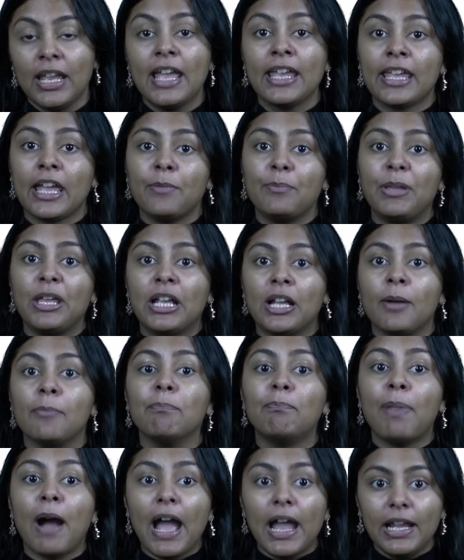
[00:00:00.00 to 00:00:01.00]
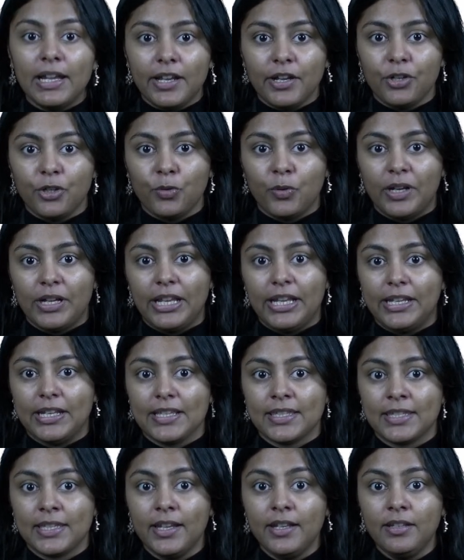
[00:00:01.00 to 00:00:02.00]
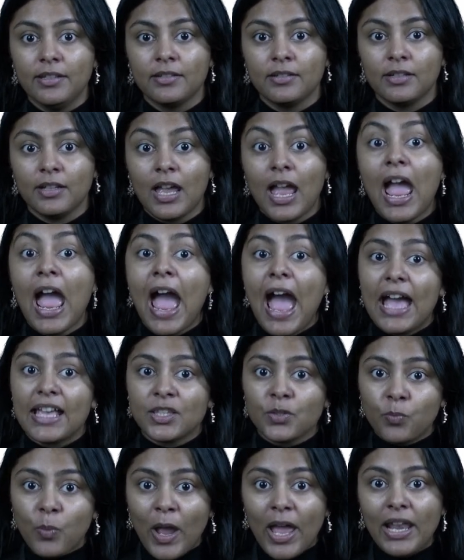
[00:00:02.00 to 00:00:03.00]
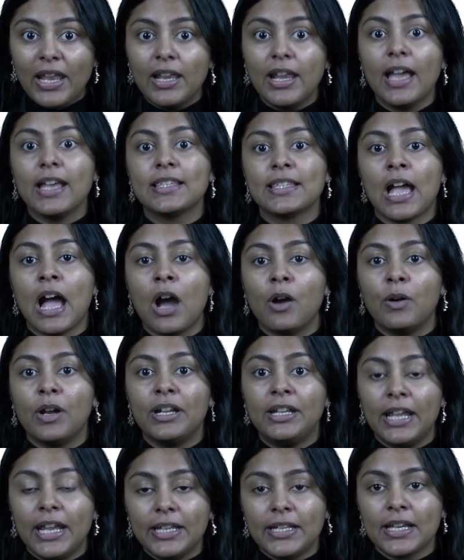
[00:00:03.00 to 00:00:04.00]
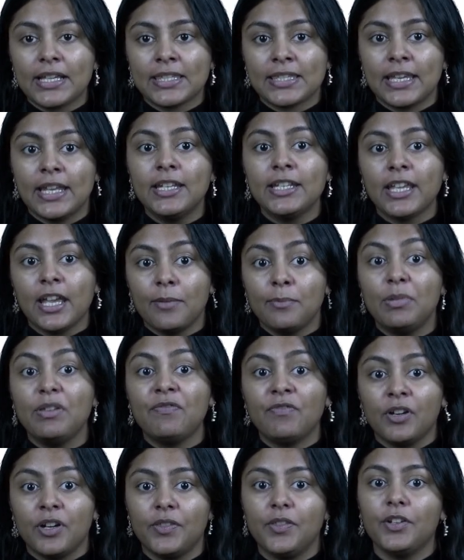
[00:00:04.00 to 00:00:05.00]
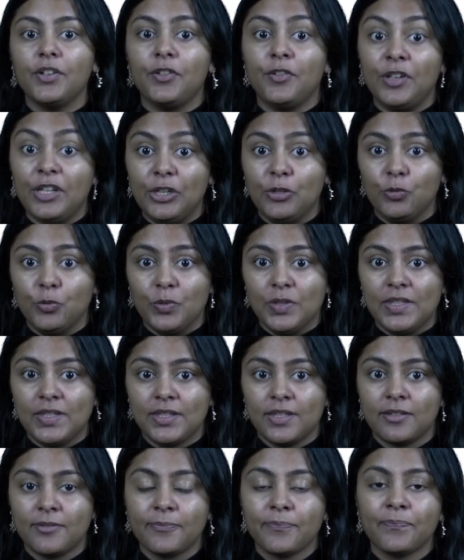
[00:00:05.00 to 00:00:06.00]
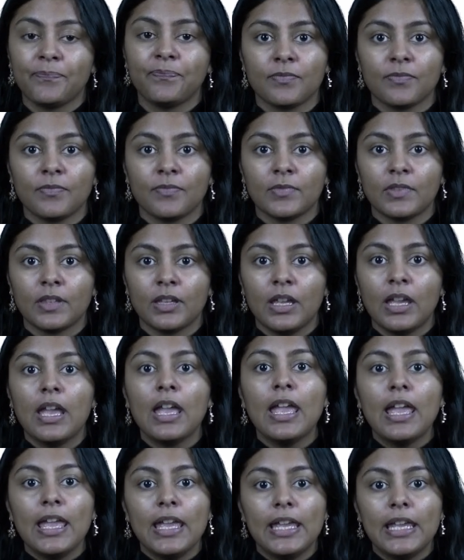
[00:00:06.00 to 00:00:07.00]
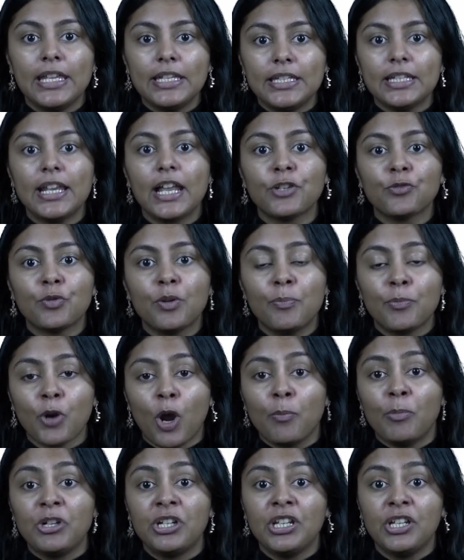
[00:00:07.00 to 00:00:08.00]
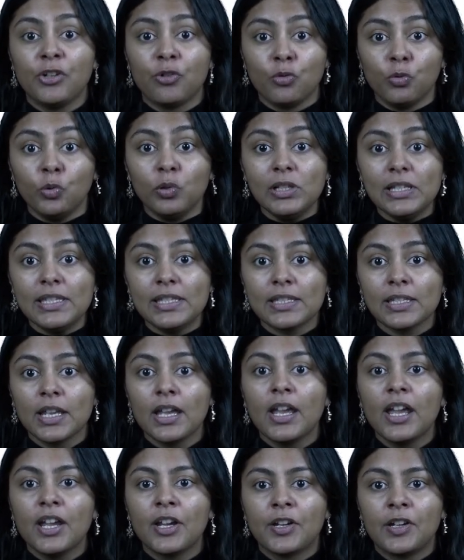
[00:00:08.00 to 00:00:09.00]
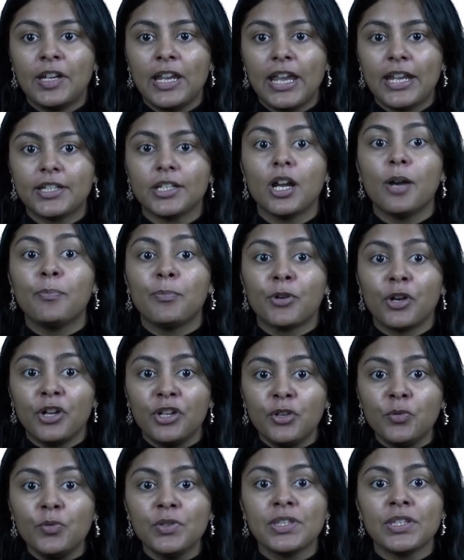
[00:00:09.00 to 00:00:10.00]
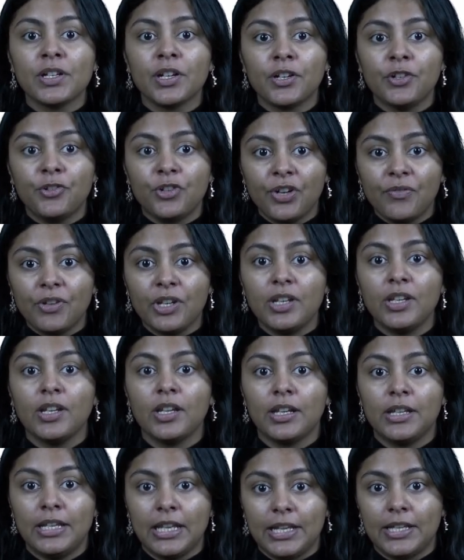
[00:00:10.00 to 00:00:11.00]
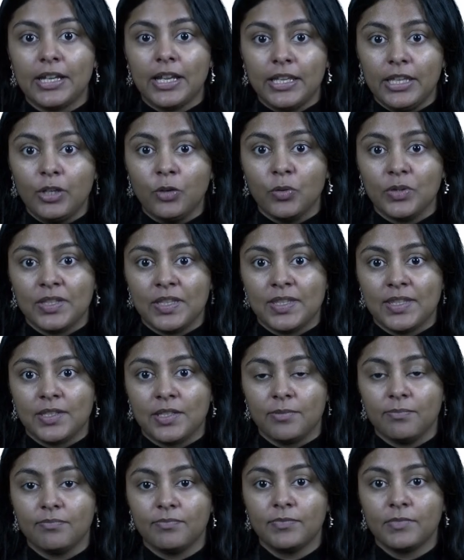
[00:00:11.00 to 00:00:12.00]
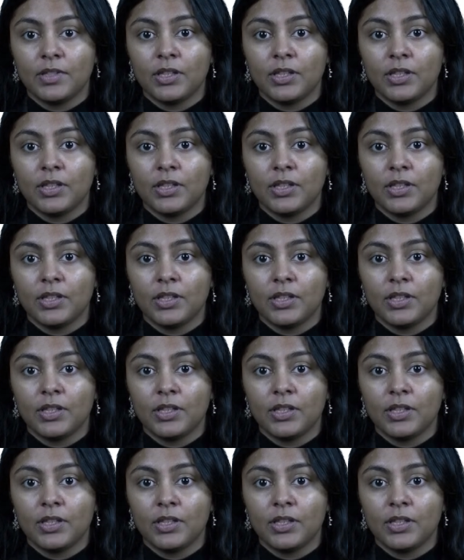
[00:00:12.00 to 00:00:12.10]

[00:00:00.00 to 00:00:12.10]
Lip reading: can be compiled into a data set, as well as how a data set can be further reused. Intellectual property rules create a producer-driven data ecosystem,